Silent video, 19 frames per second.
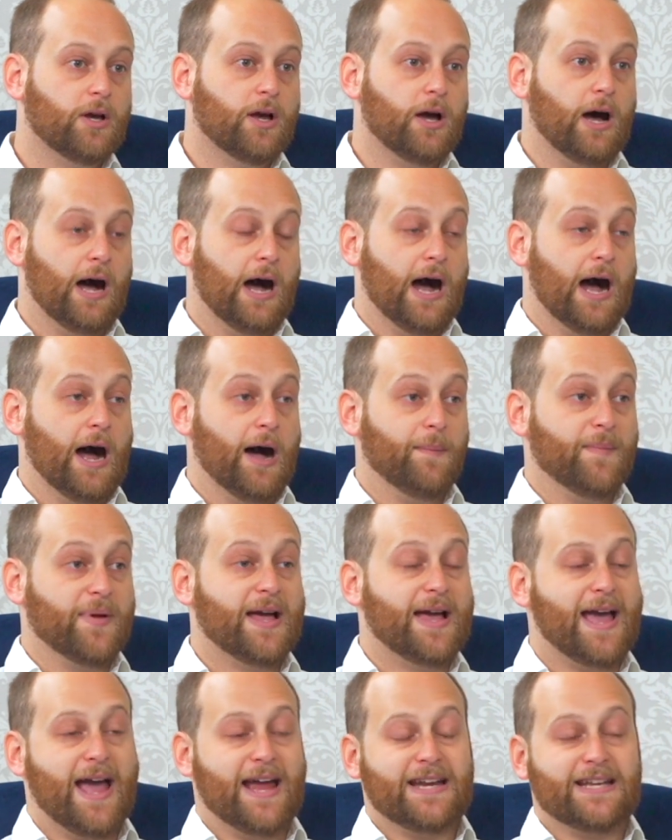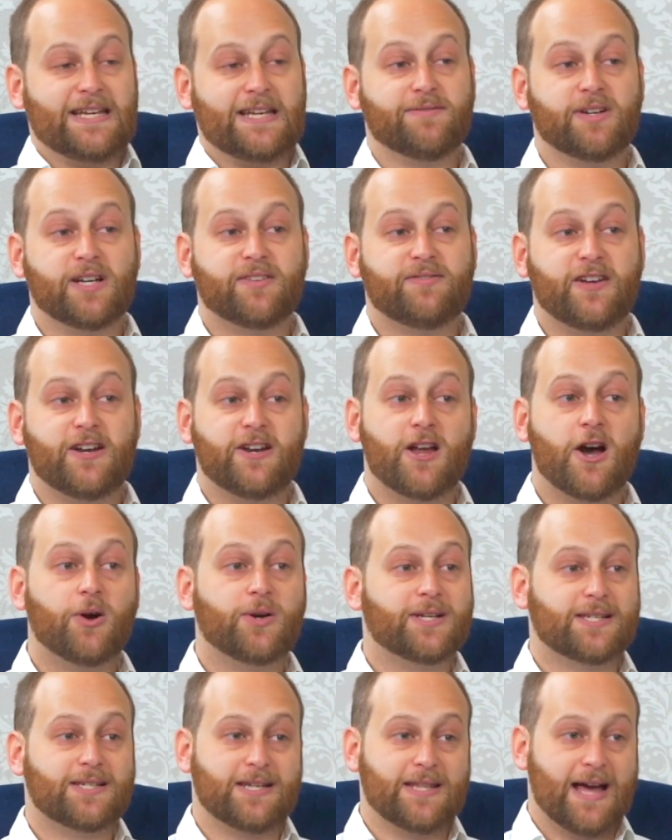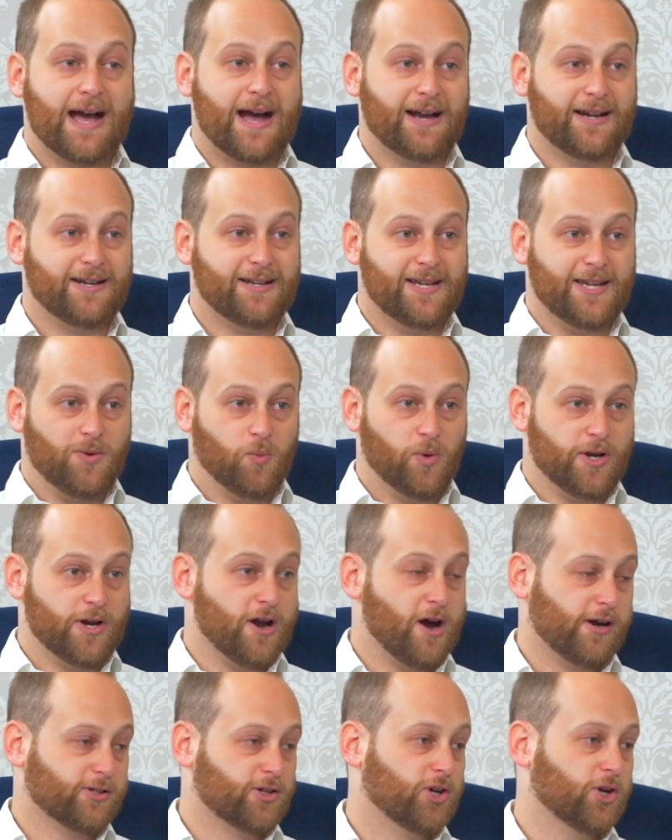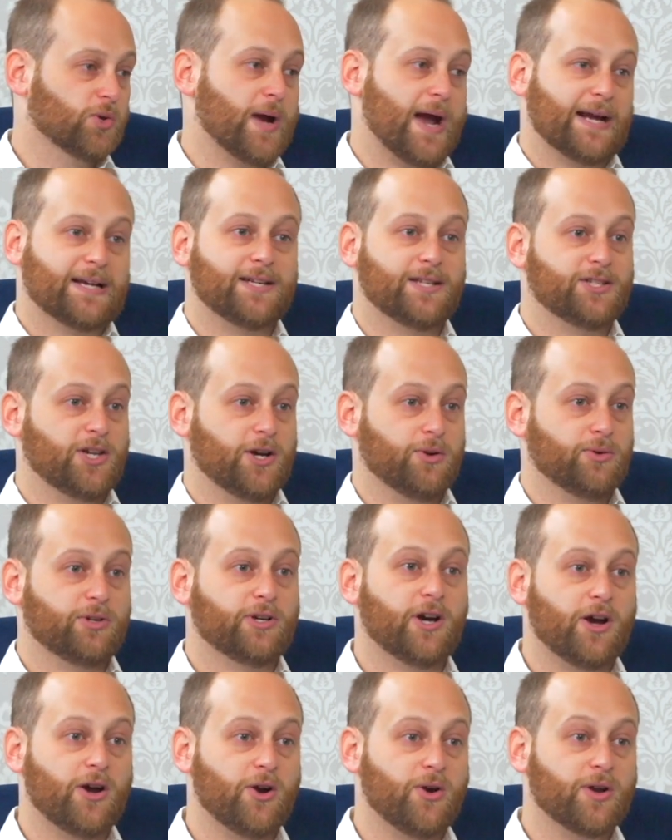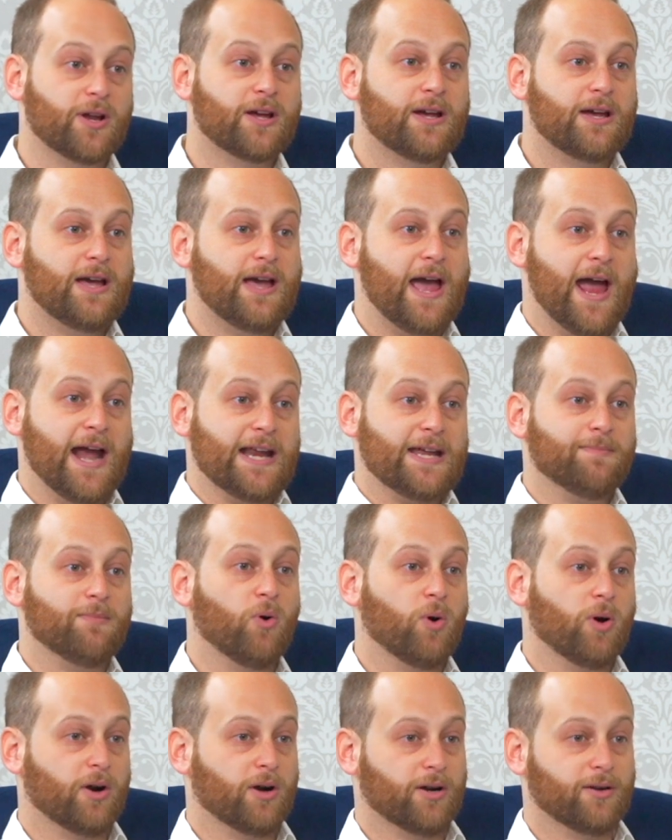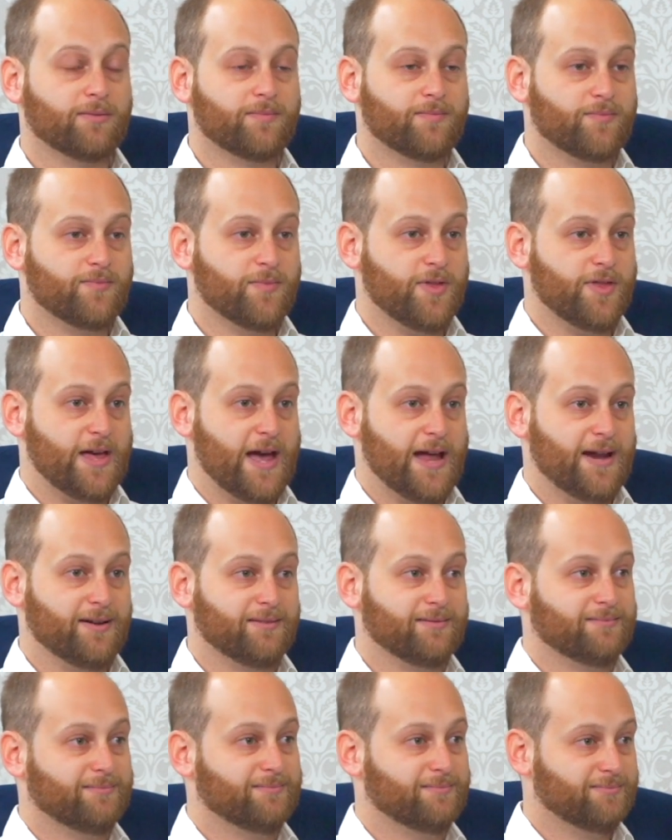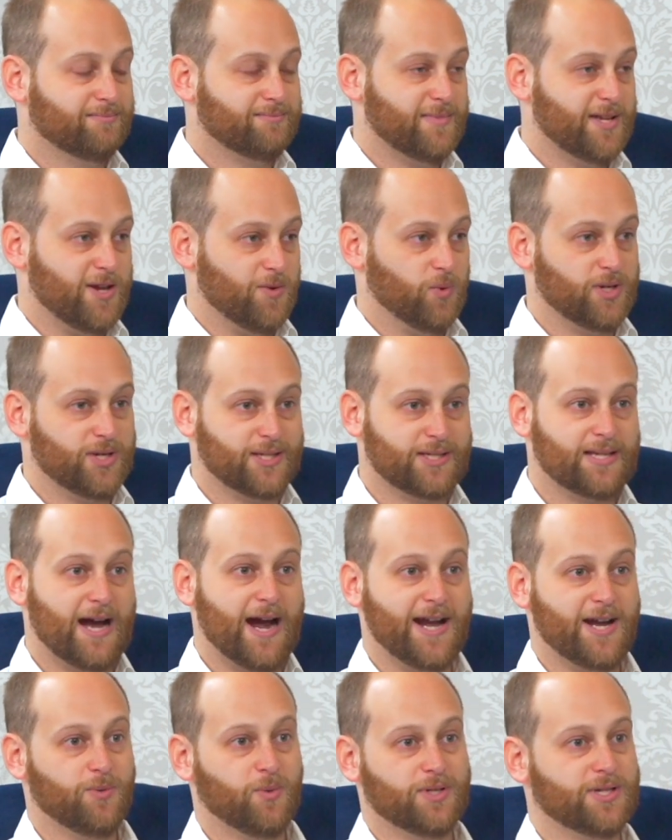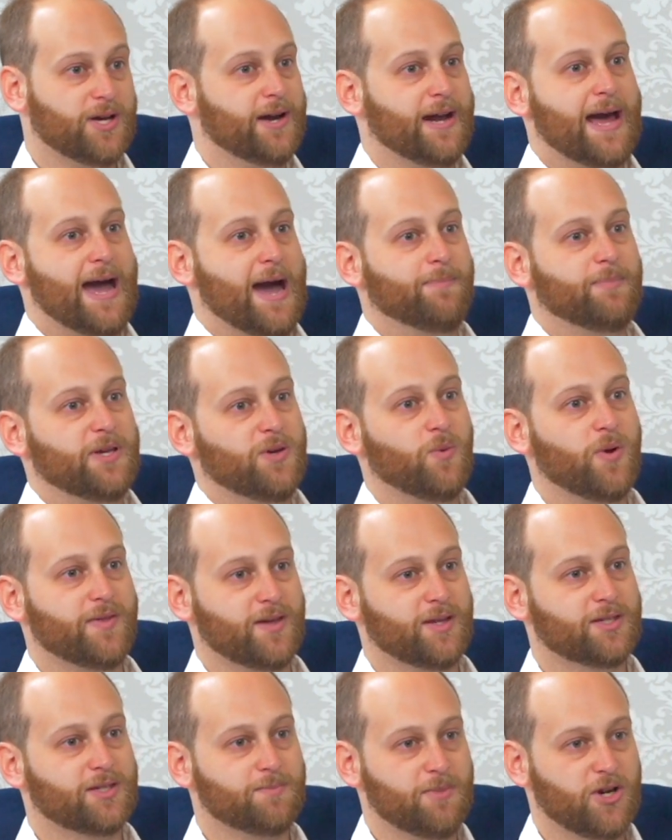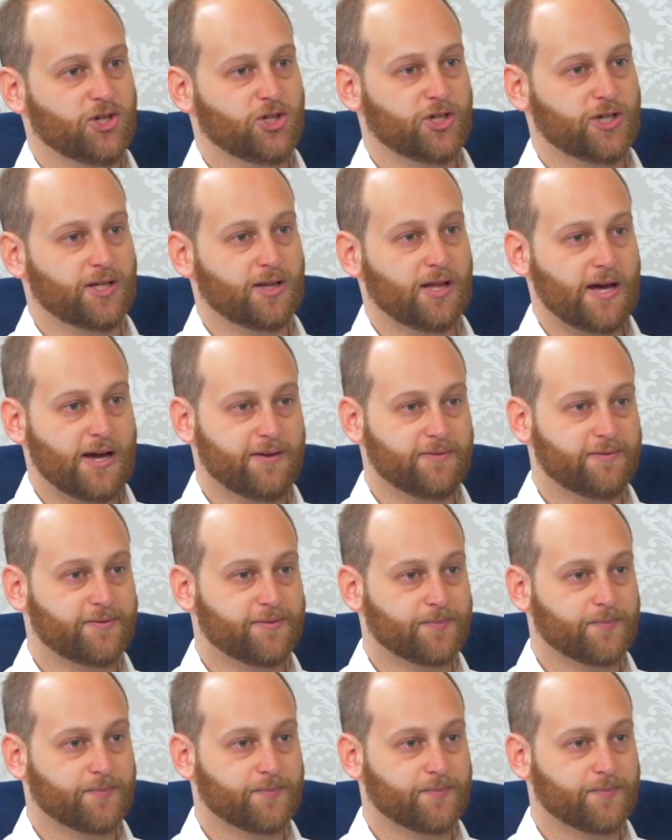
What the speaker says: And even if it noticed that, it would not correct its own code any more than it would decide it was unhappy with its mission in life.